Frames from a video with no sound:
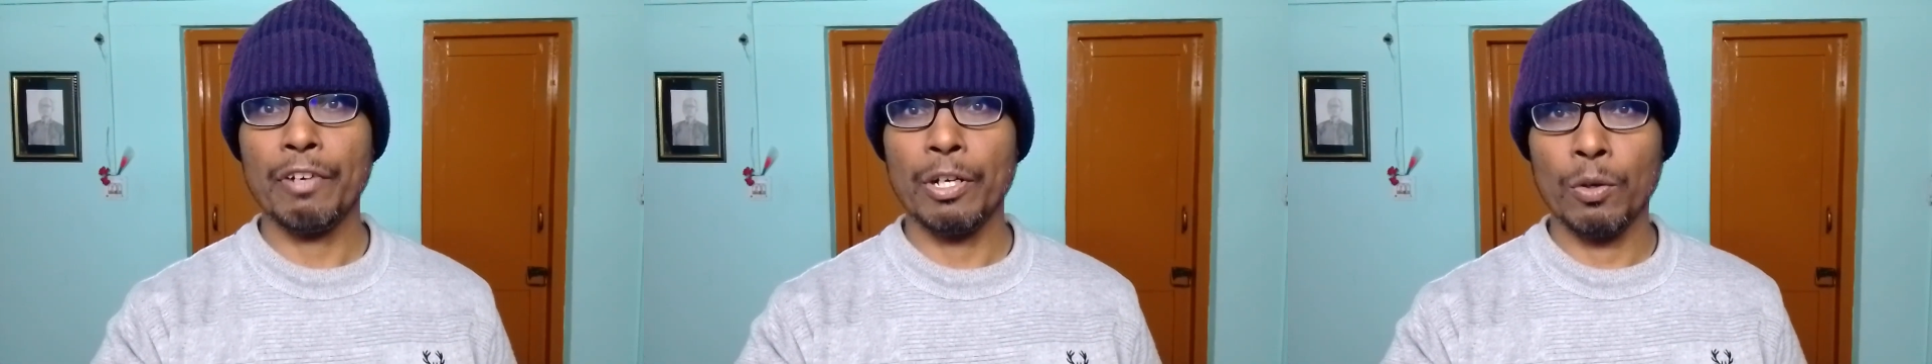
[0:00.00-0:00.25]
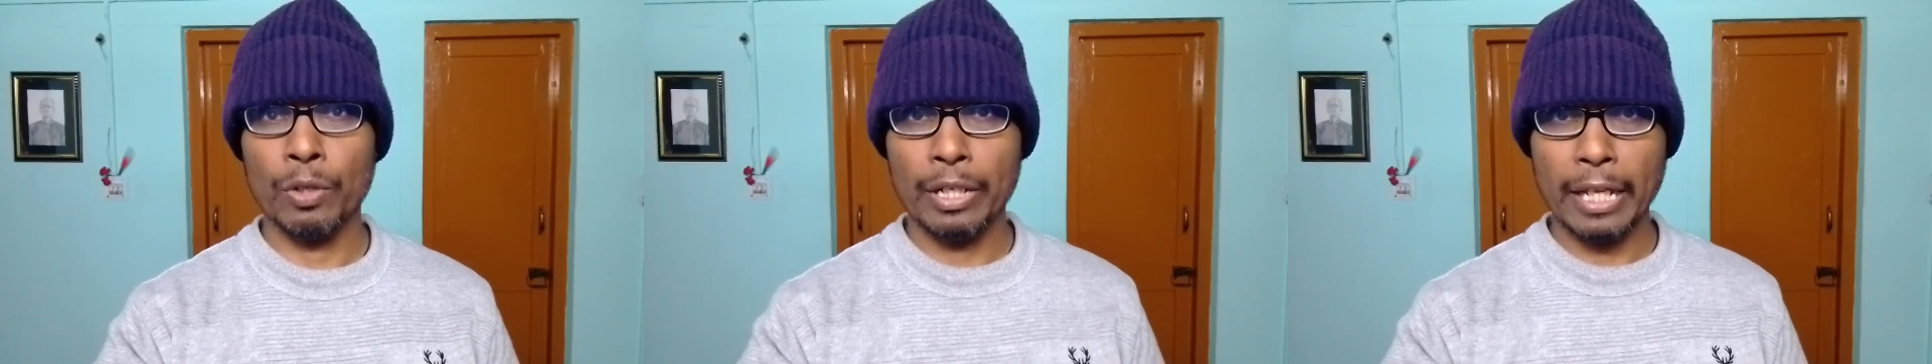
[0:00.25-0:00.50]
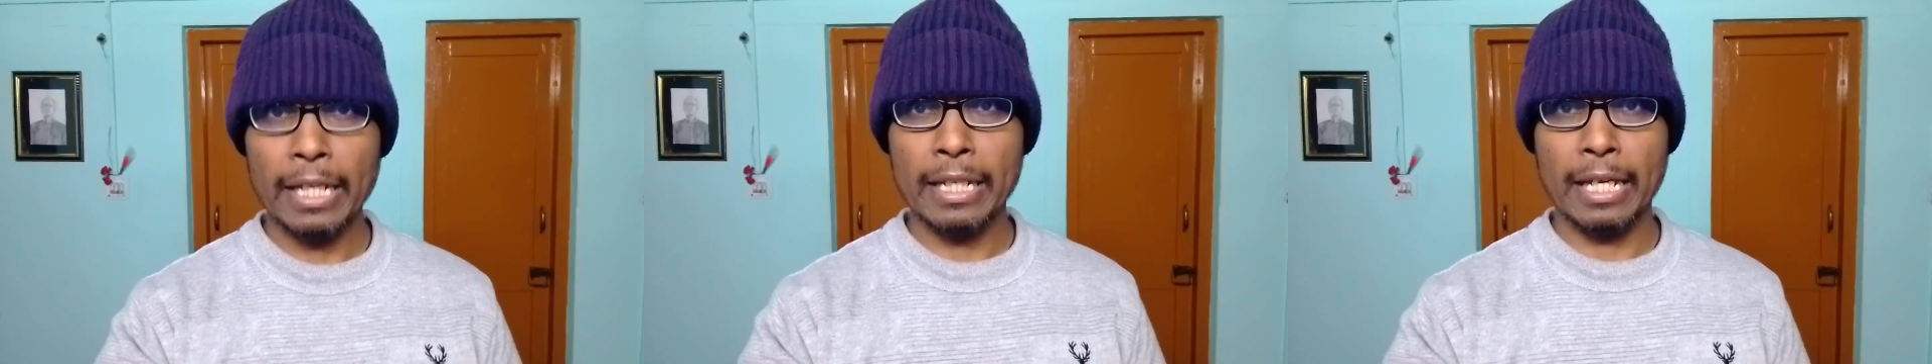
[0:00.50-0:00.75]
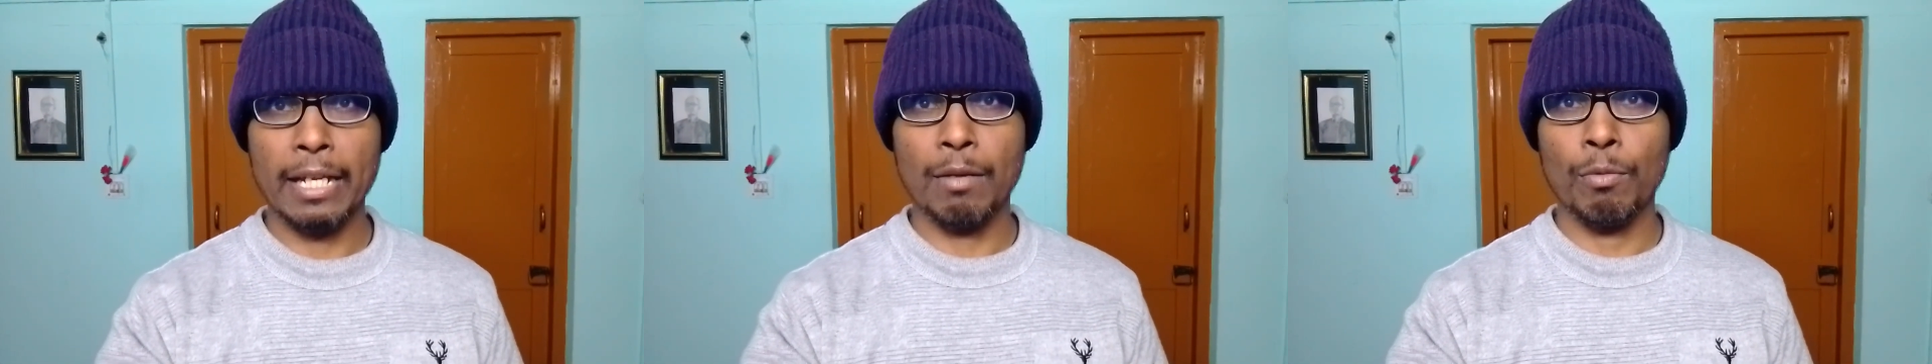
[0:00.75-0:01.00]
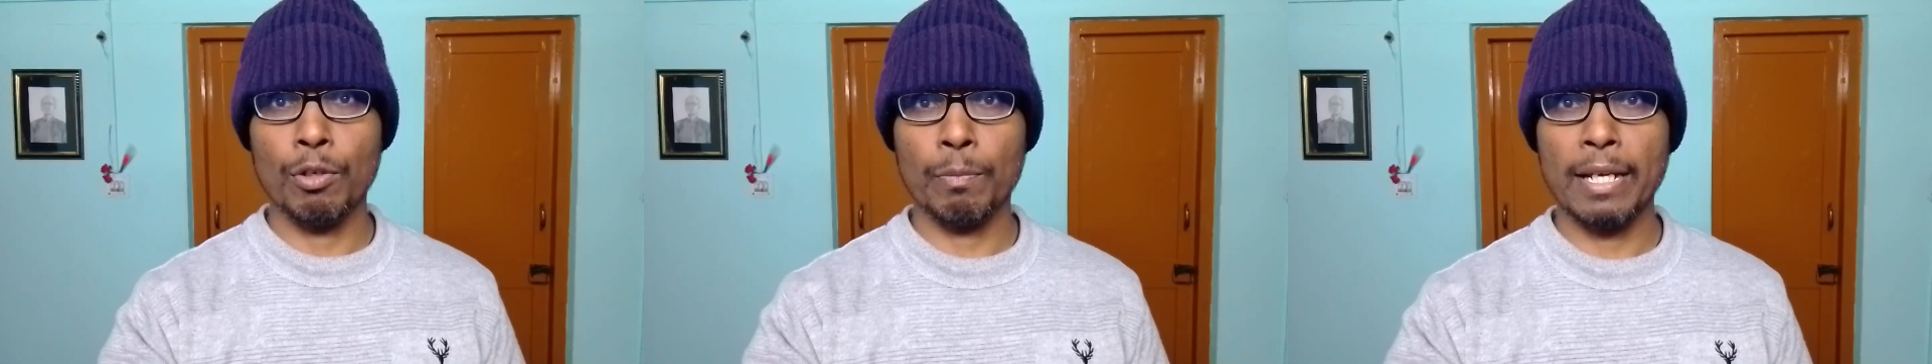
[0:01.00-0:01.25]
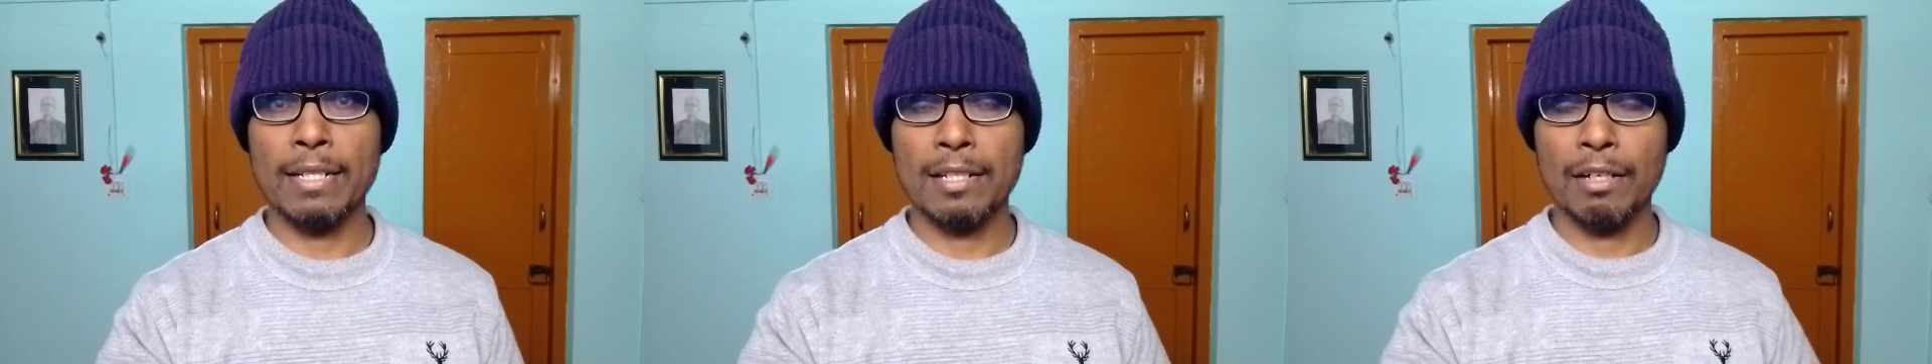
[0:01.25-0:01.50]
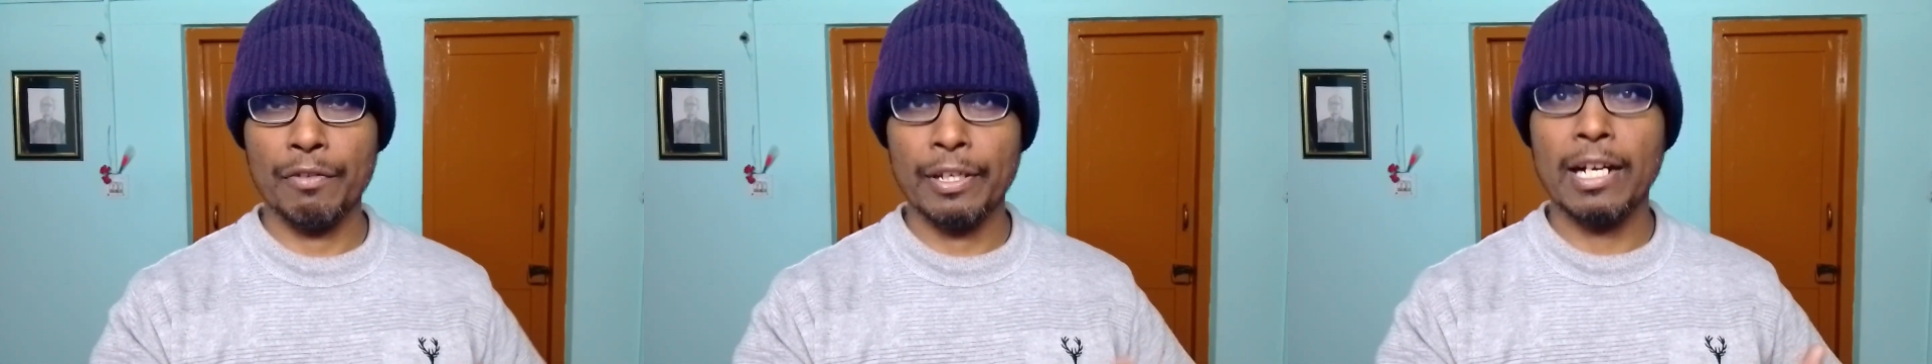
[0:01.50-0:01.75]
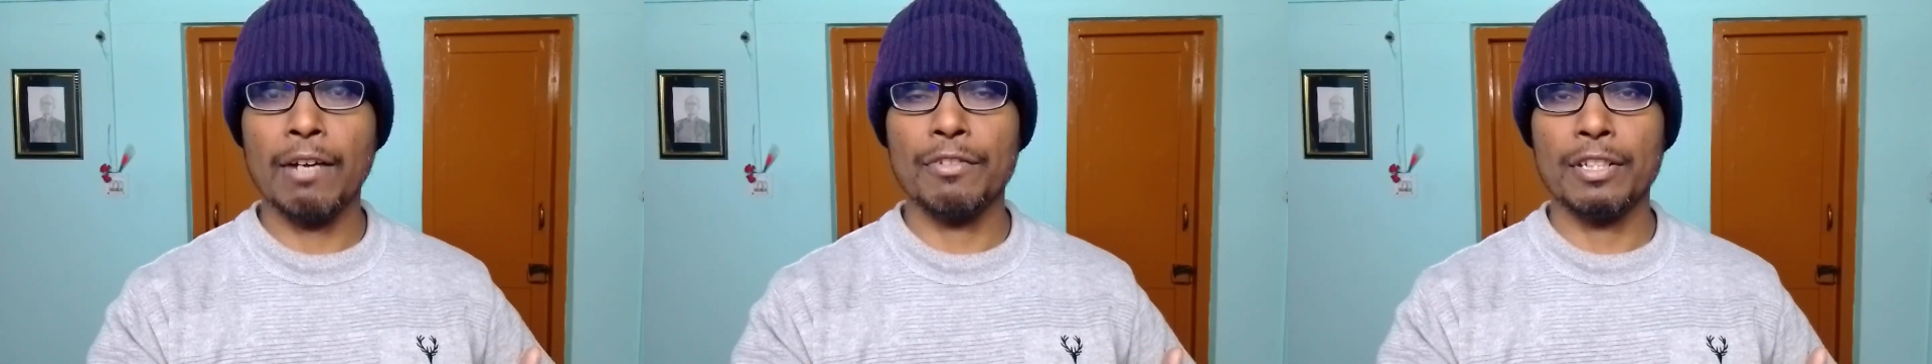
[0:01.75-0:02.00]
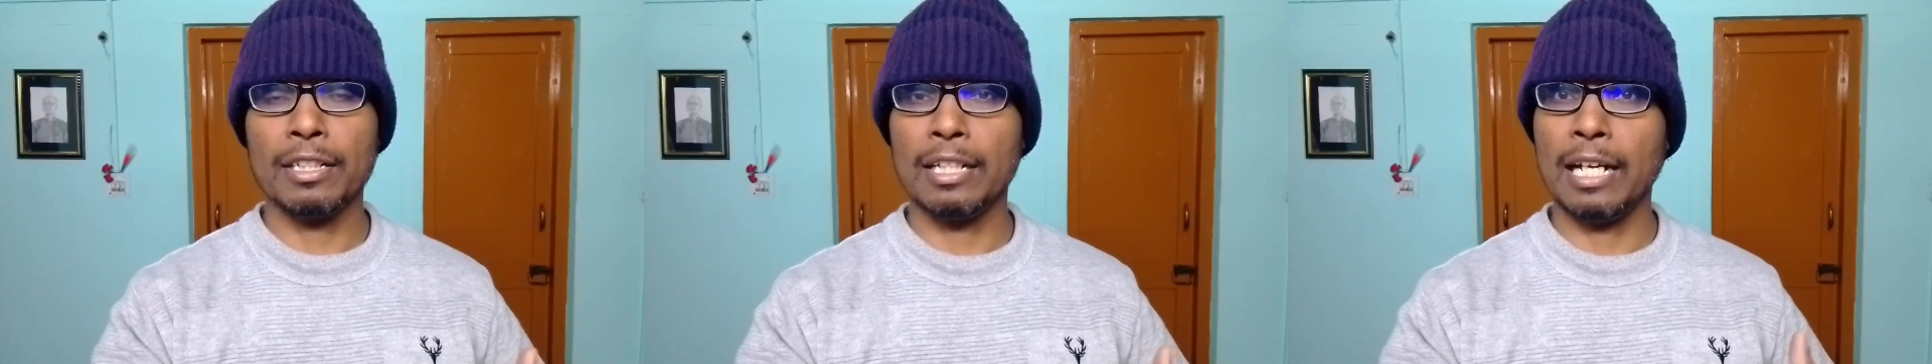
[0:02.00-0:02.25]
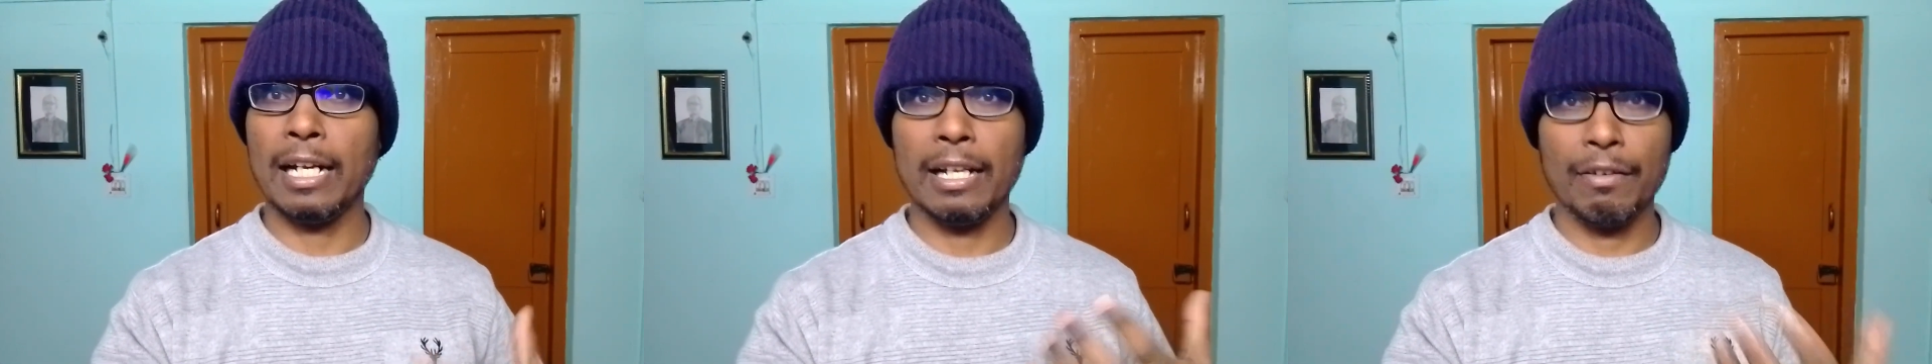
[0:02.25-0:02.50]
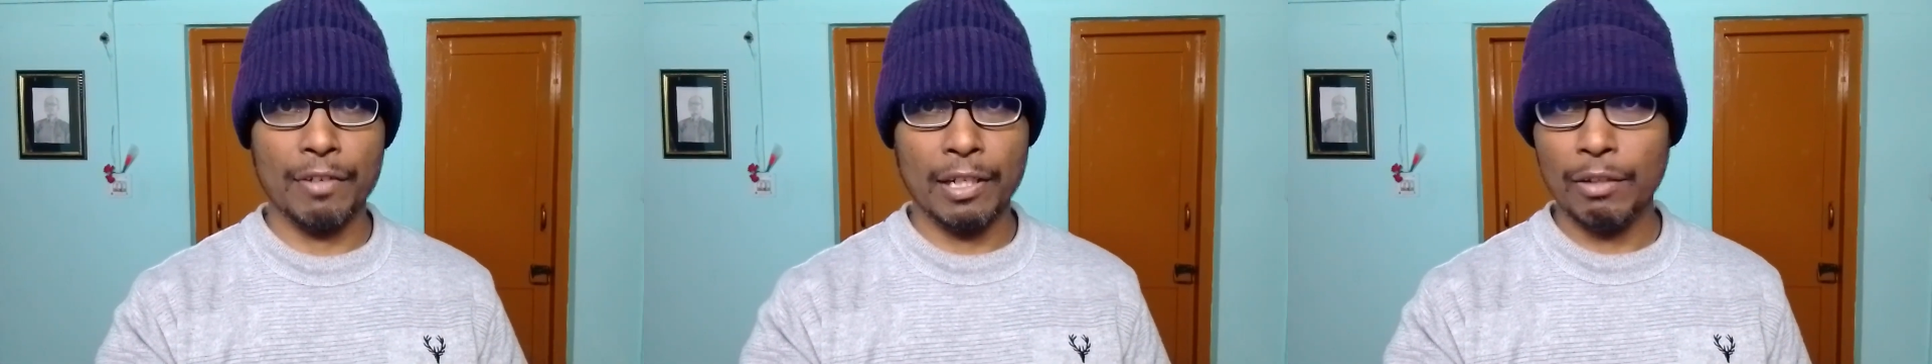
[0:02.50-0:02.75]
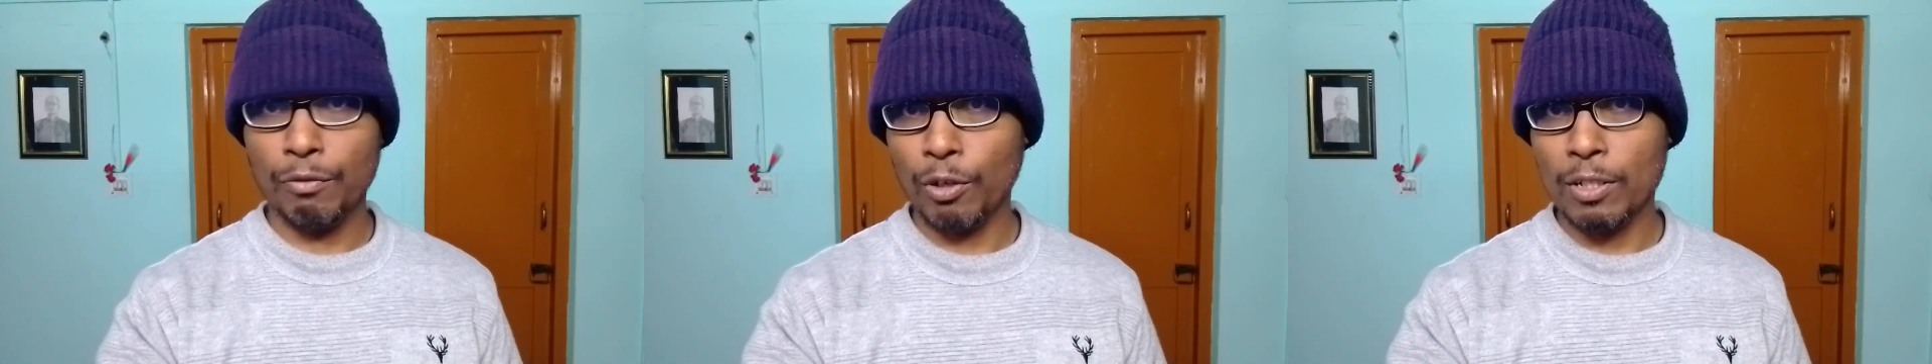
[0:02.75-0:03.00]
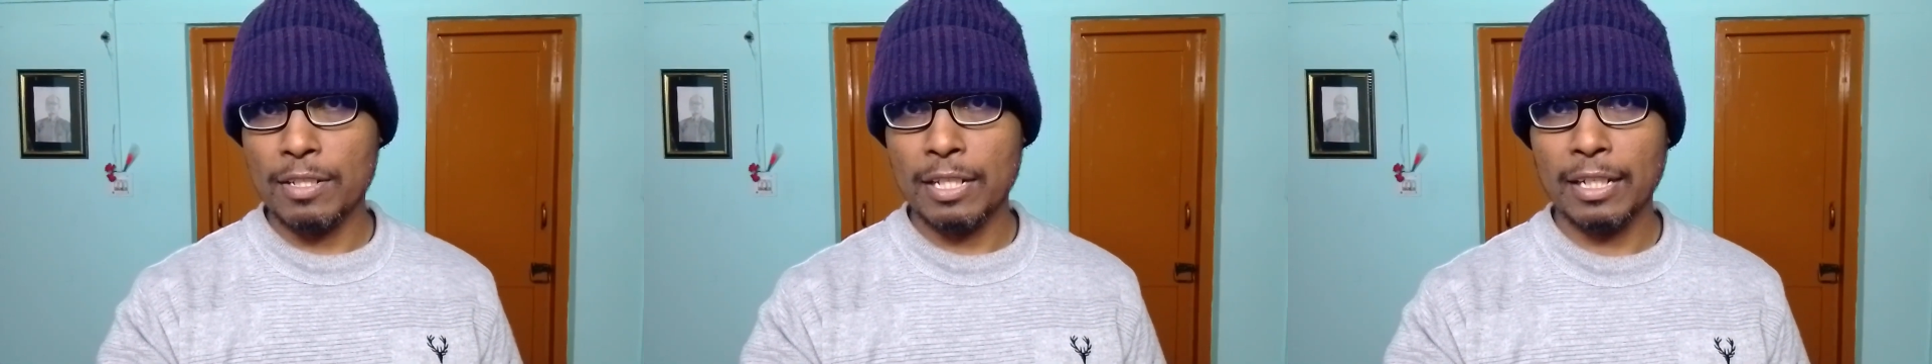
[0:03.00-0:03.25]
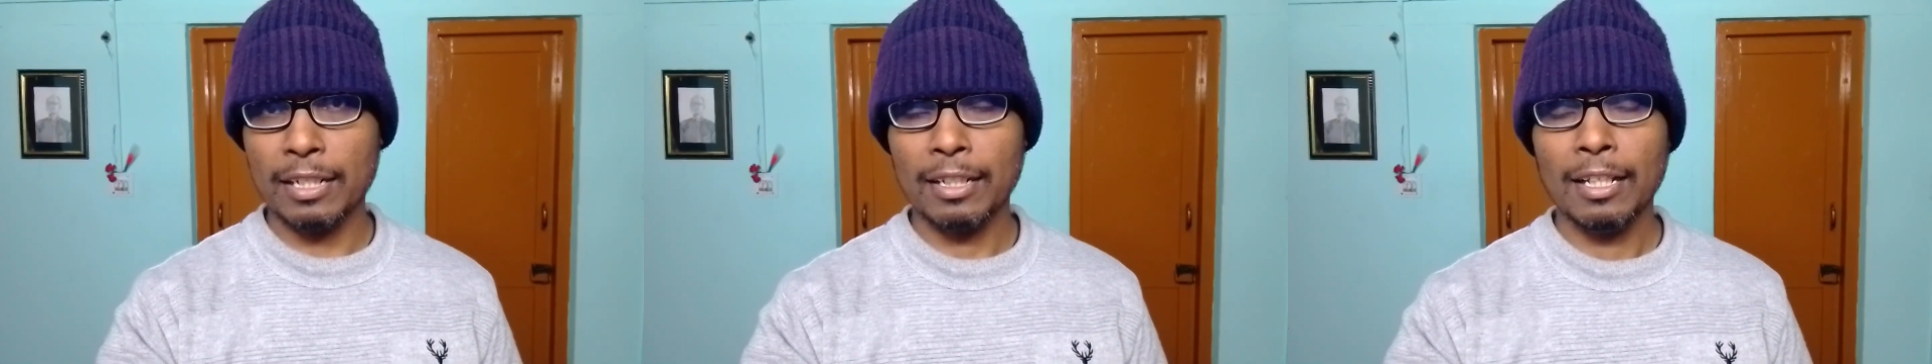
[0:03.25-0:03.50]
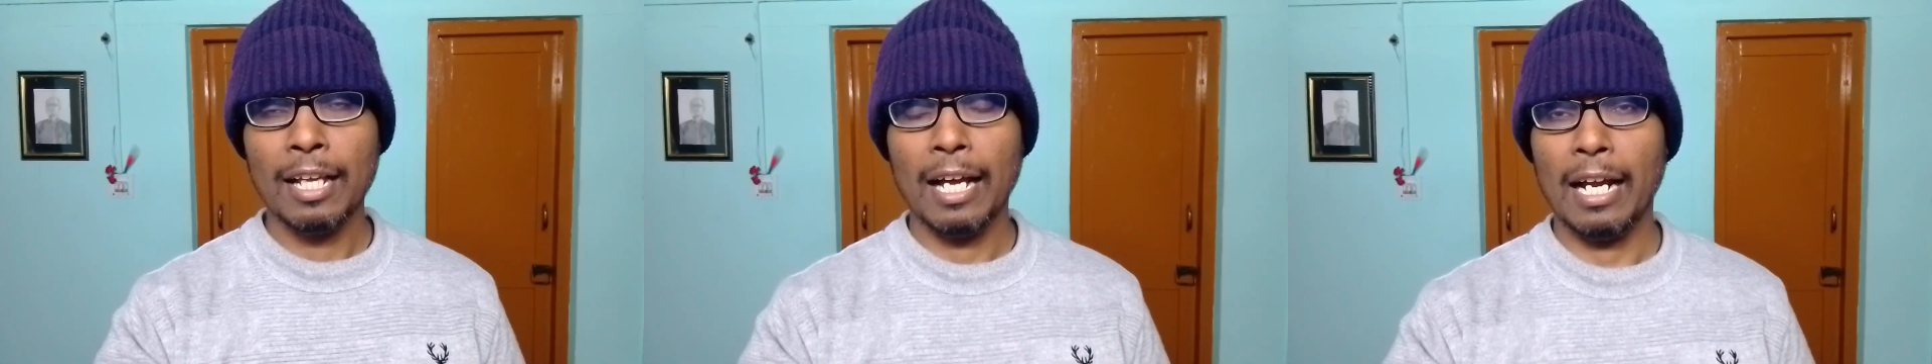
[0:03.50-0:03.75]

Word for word: if I don't take care about myself hereafter, then I'll definitely fall sick.